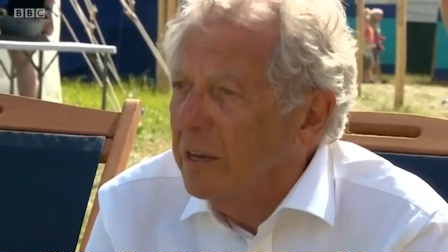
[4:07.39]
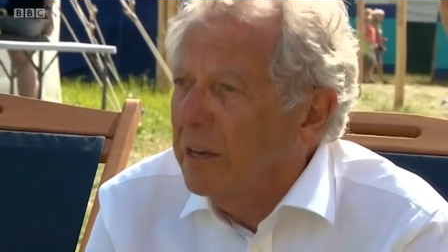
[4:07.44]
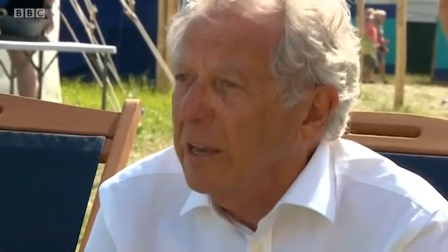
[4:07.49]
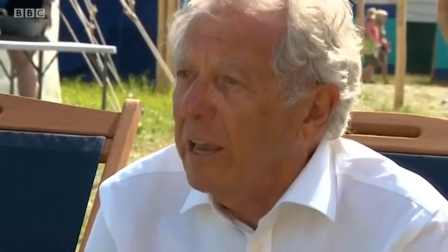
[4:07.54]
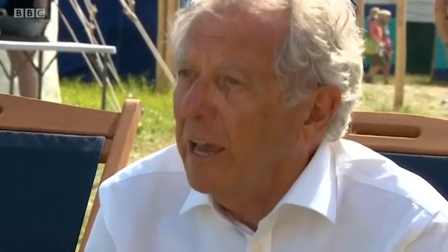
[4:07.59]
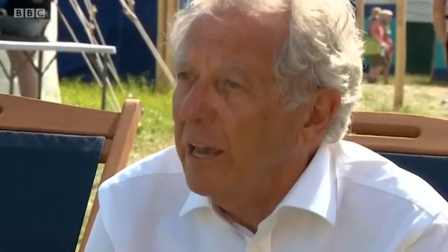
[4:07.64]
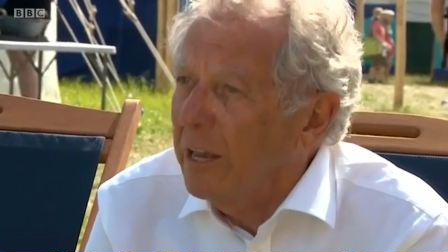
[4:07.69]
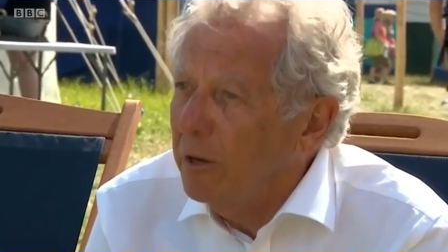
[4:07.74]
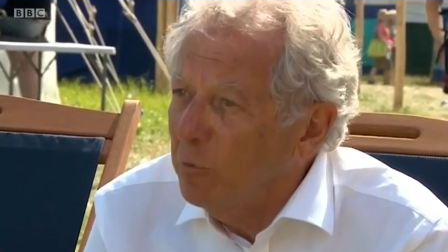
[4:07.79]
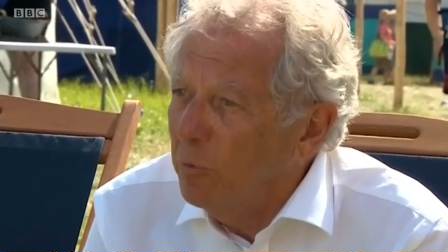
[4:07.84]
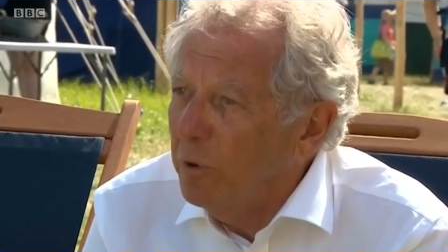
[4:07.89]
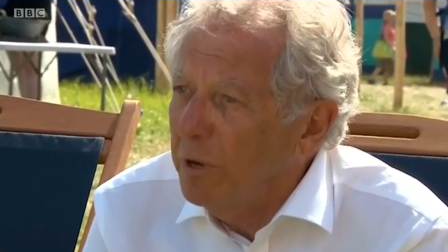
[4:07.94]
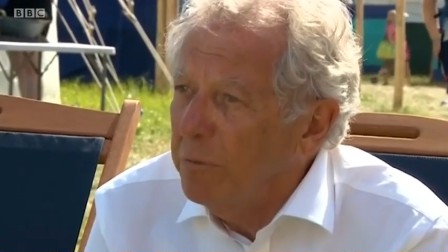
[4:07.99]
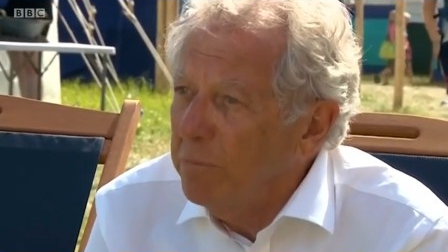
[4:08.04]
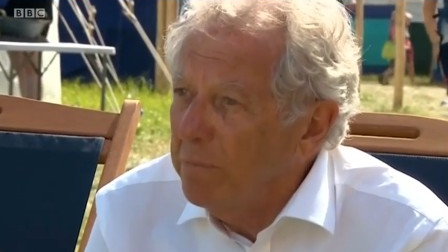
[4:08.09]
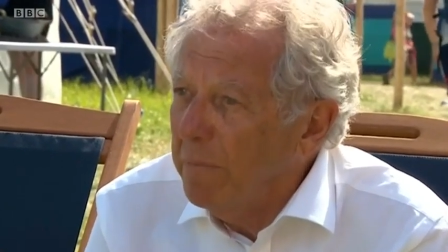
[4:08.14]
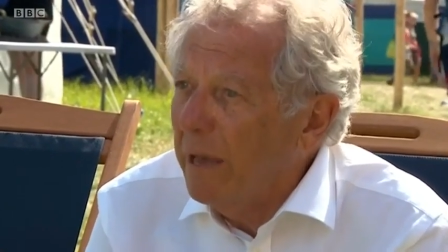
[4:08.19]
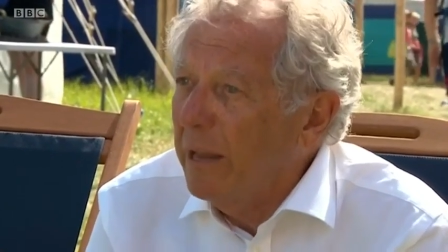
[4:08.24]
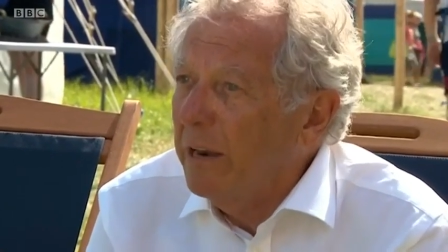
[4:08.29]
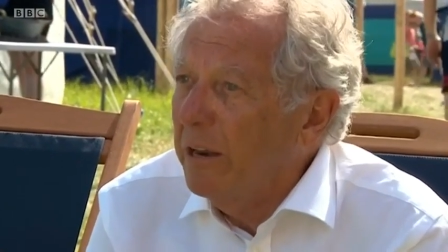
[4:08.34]
can we
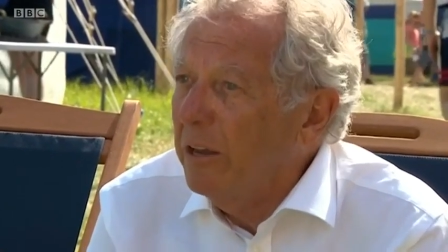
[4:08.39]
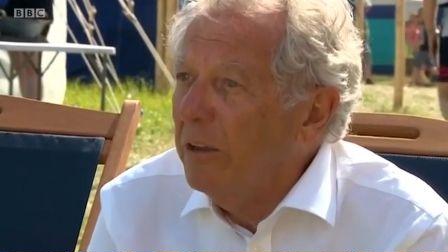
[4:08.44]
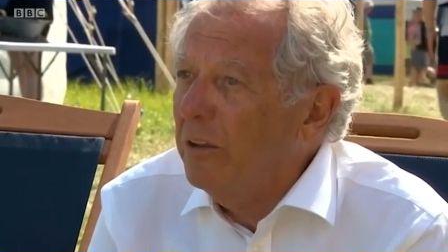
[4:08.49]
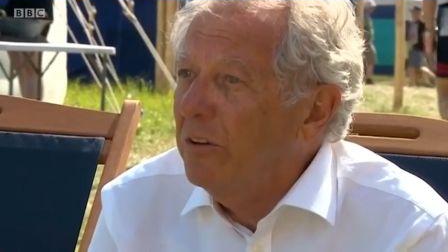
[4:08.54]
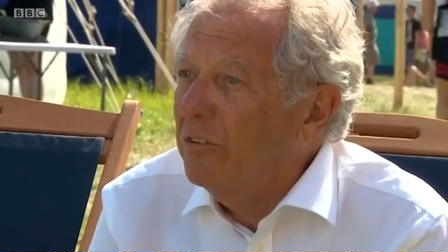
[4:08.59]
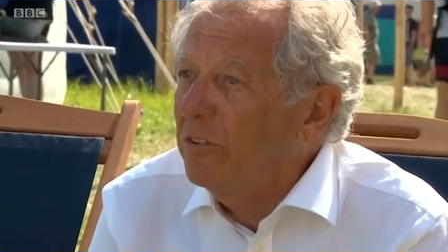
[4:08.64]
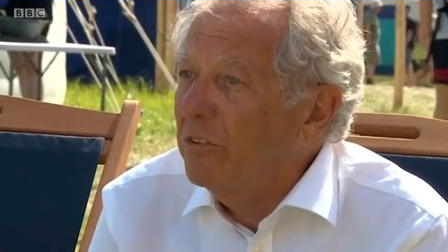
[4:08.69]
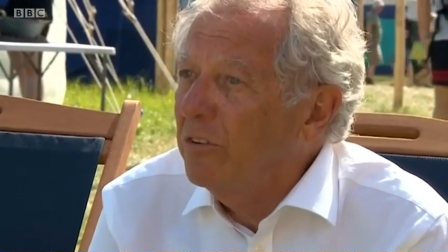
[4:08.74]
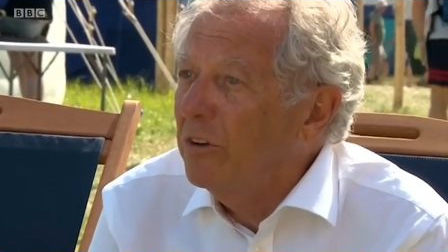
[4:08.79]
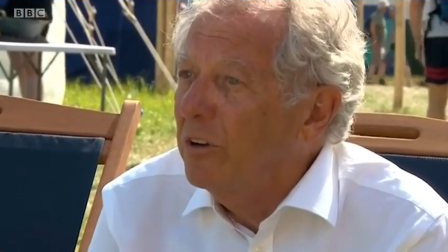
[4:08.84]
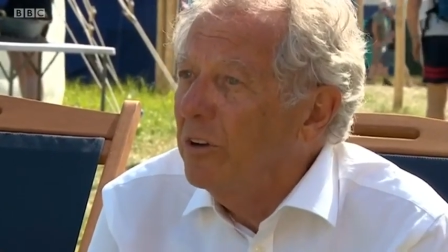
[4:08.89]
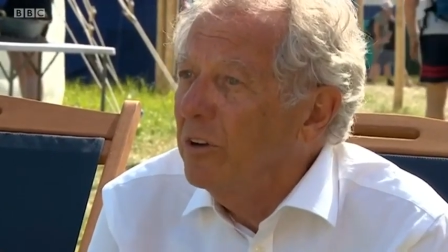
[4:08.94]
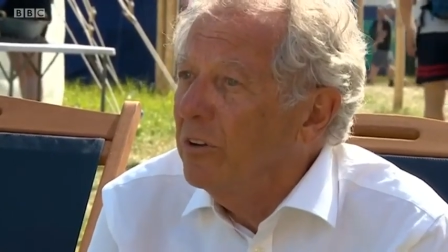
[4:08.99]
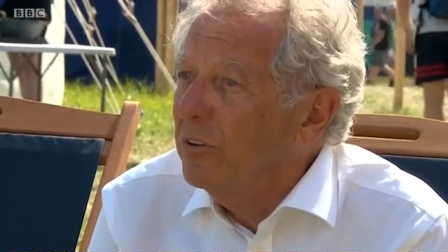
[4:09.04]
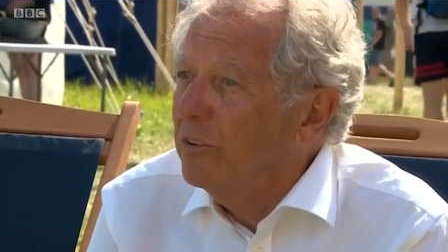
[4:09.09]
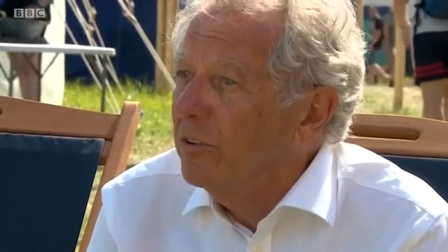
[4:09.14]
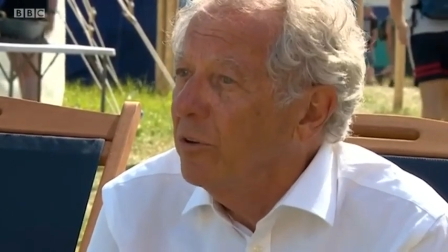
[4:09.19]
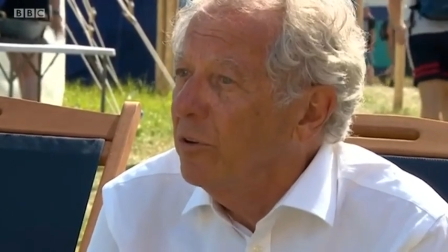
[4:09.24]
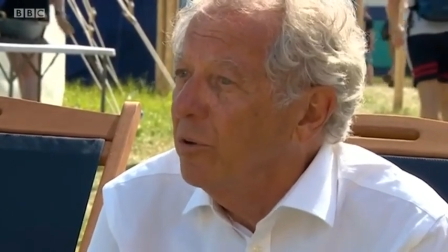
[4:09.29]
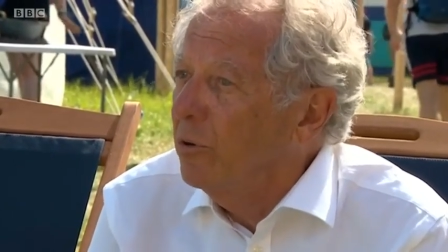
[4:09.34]
manage
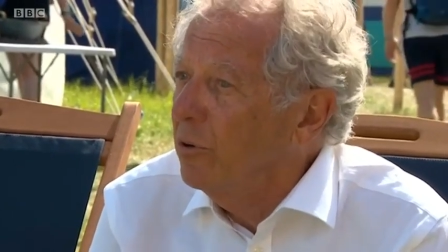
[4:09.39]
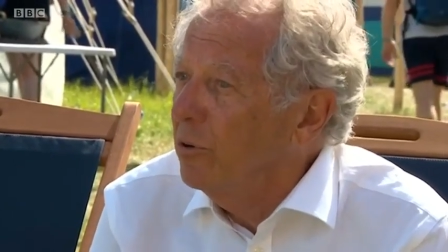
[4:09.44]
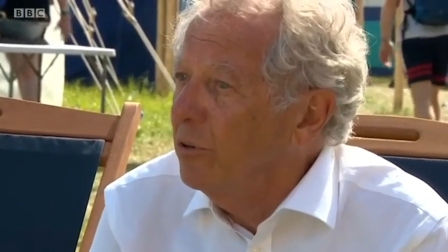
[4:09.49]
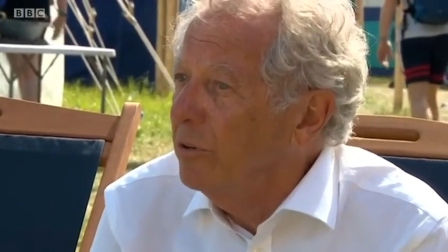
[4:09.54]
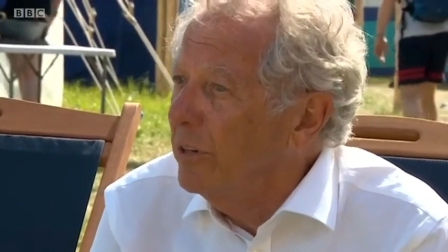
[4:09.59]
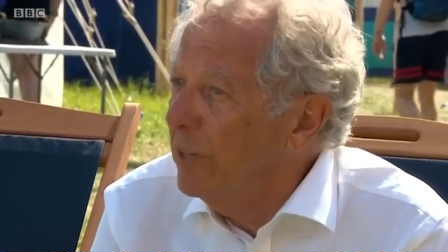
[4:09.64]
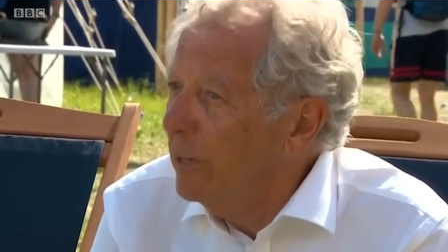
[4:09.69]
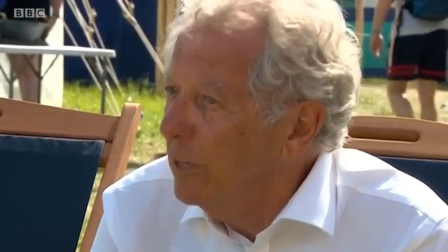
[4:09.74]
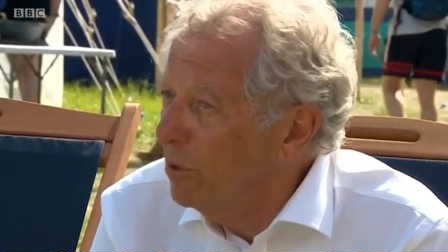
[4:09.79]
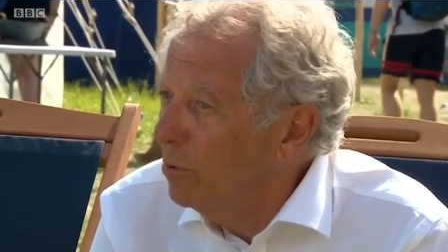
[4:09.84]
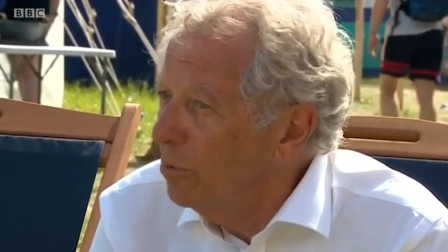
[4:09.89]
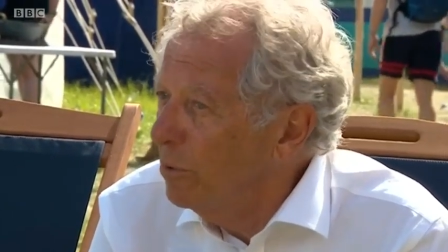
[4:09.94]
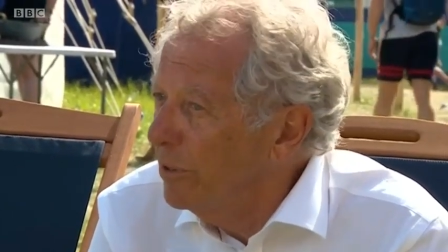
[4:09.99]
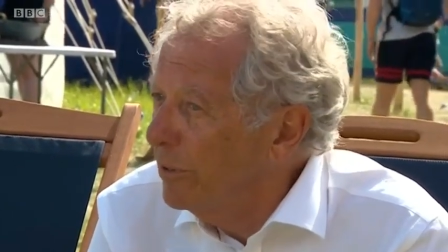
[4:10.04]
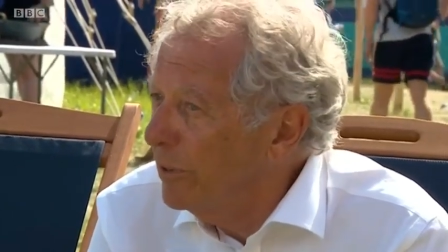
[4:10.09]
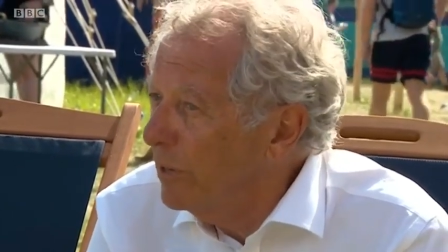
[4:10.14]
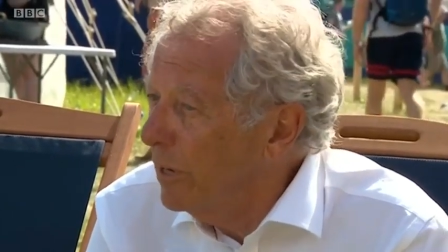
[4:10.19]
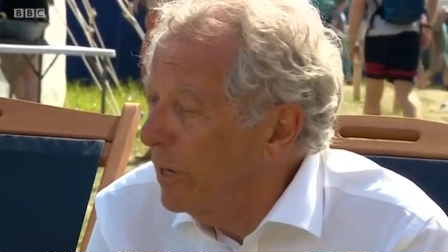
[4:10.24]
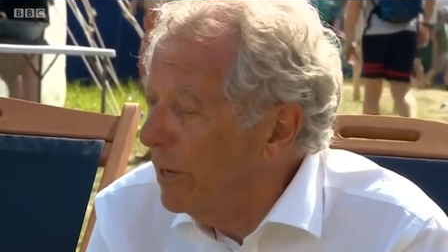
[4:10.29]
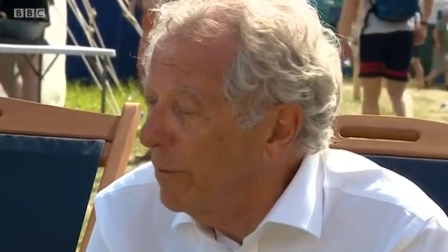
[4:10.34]
to deal with
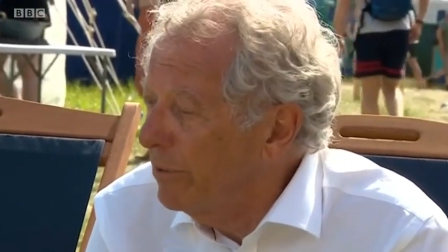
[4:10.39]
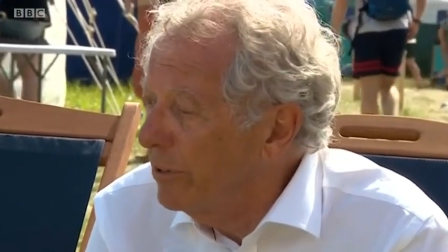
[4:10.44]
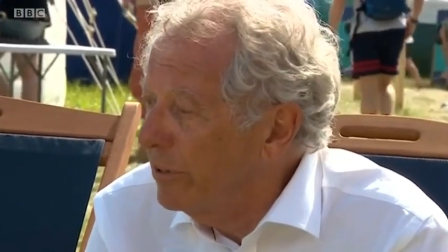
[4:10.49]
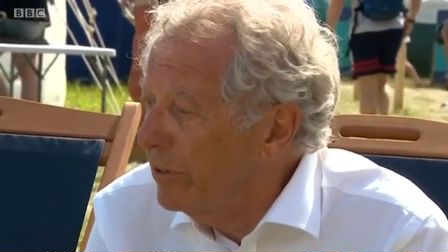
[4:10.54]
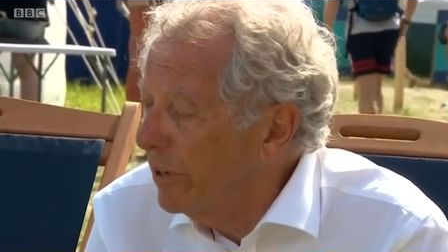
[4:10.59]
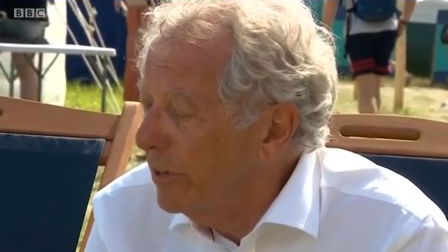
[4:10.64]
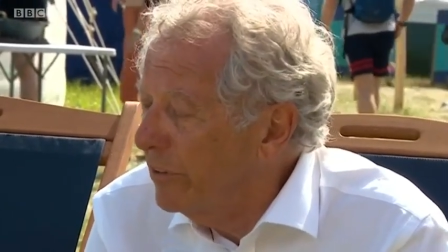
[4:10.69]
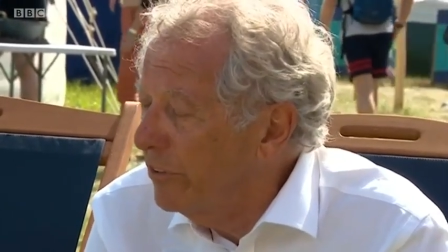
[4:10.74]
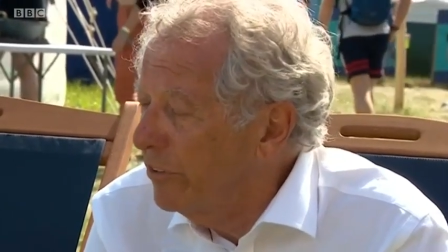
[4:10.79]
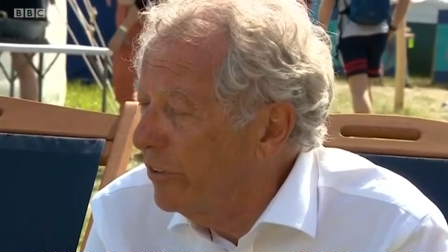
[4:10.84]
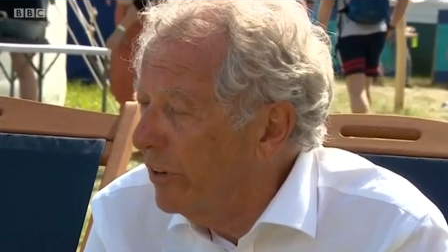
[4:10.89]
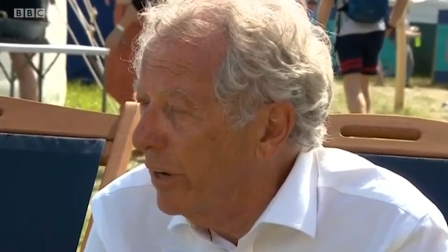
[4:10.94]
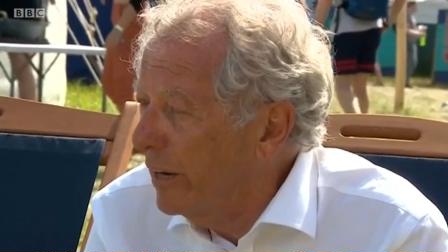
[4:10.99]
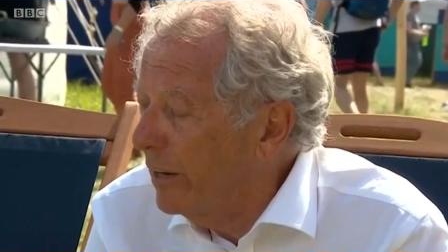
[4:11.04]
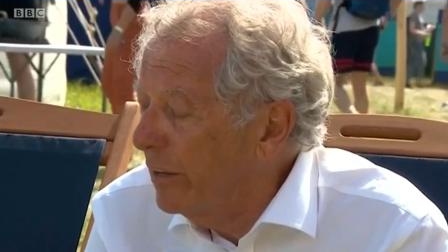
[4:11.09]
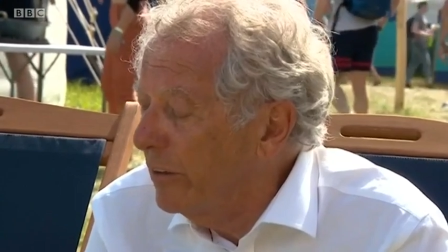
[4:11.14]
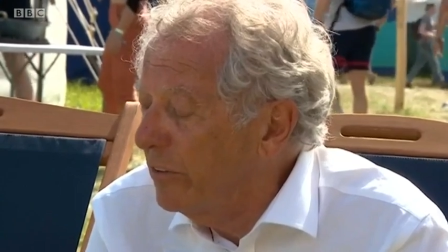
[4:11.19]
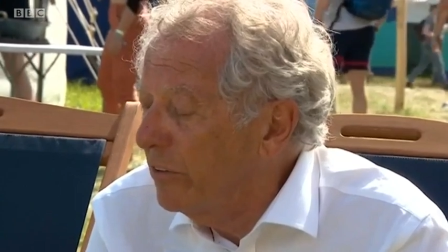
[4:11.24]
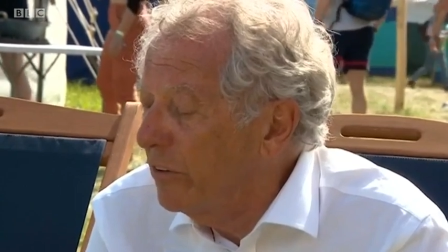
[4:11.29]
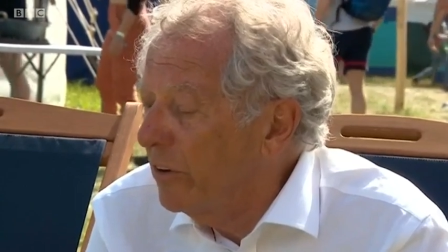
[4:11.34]
the climate change
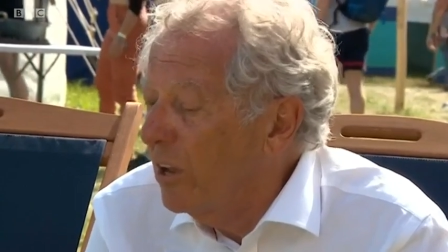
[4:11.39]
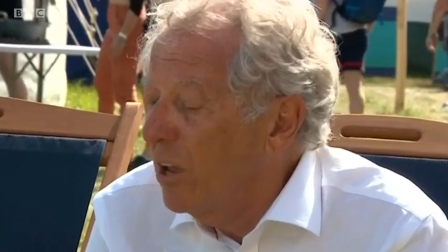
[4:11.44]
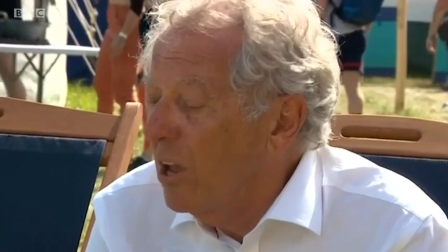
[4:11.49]
challenge?